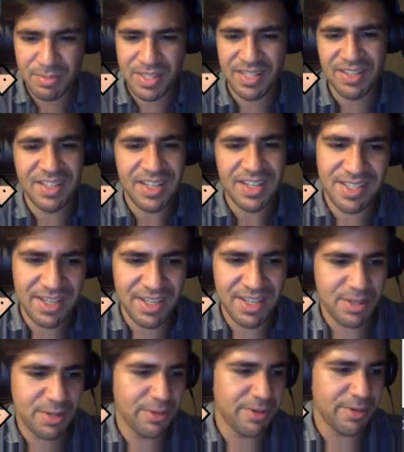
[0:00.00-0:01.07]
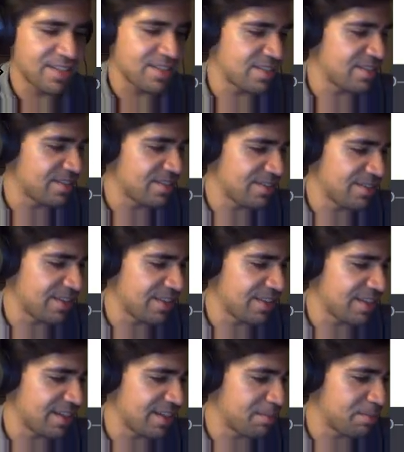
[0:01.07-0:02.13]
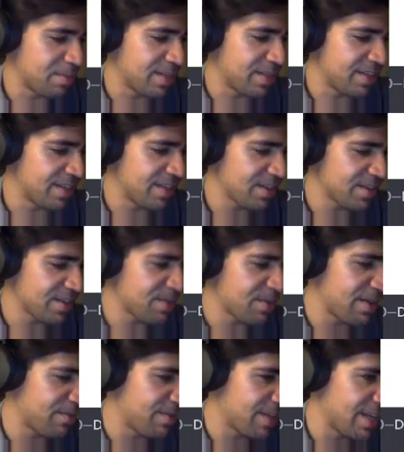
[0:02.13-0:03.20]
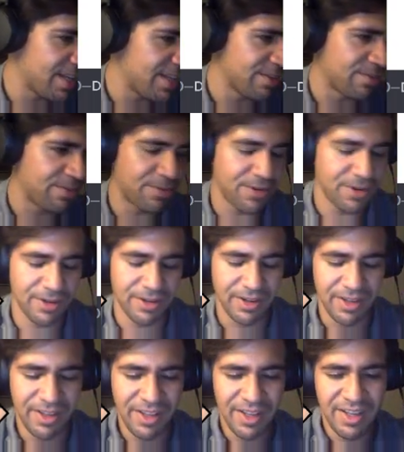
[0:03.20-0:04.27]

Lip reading: still not saying it's correct or anything, but he also advocated for